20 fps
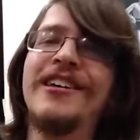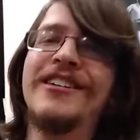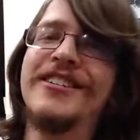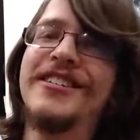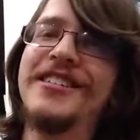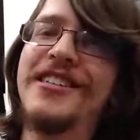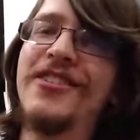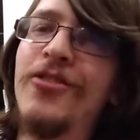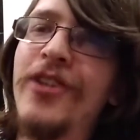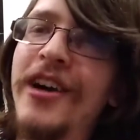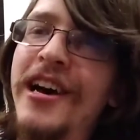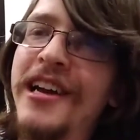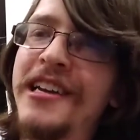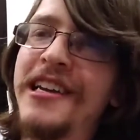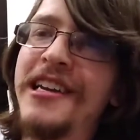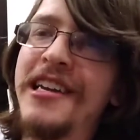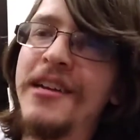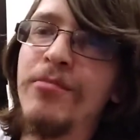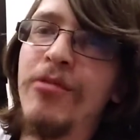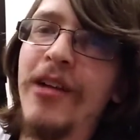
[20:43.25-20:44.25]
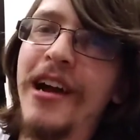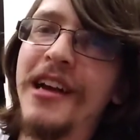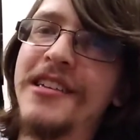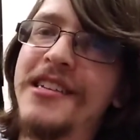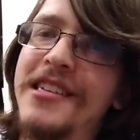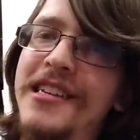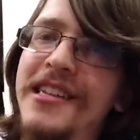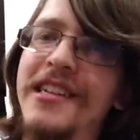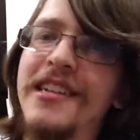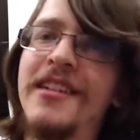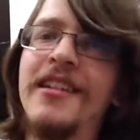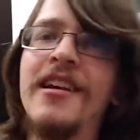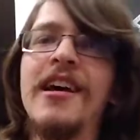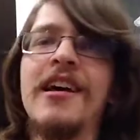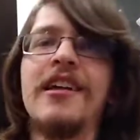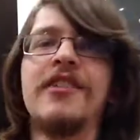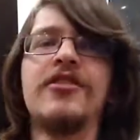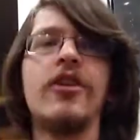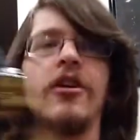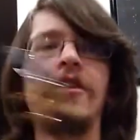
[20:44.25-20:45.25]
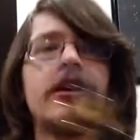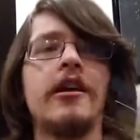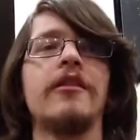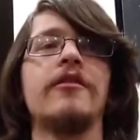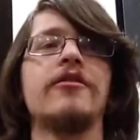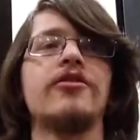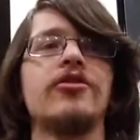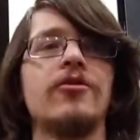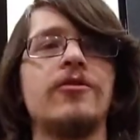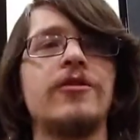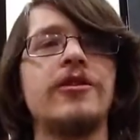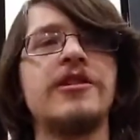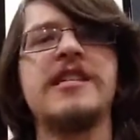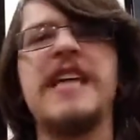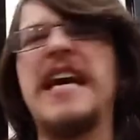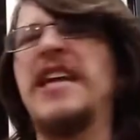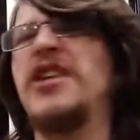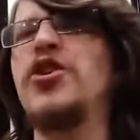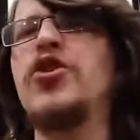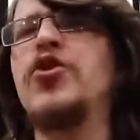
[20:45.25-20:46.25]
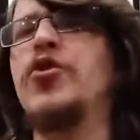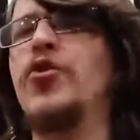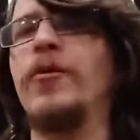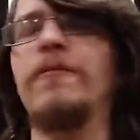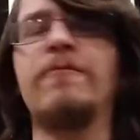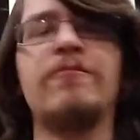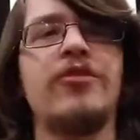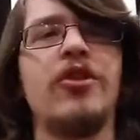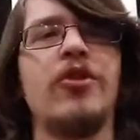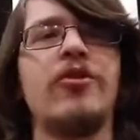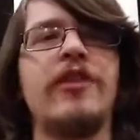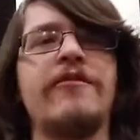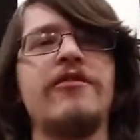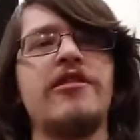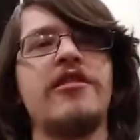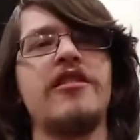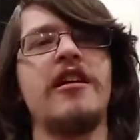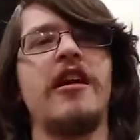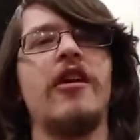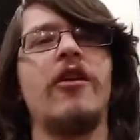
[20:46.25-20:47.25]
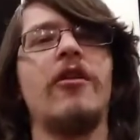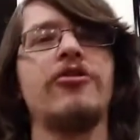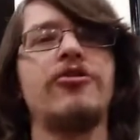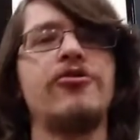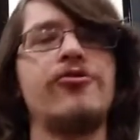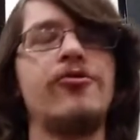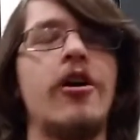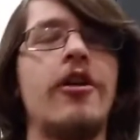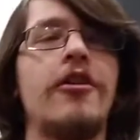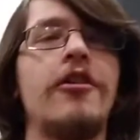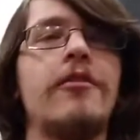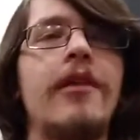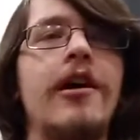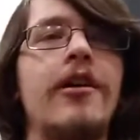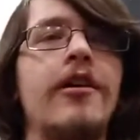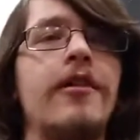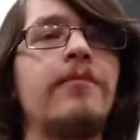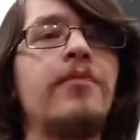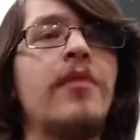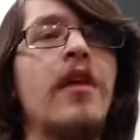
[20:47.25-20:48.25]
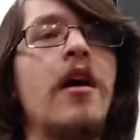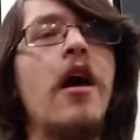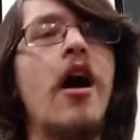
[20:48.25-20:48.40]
Just go ahead and keep practicing tonguing. So just say 2. Don't even think too hard about it.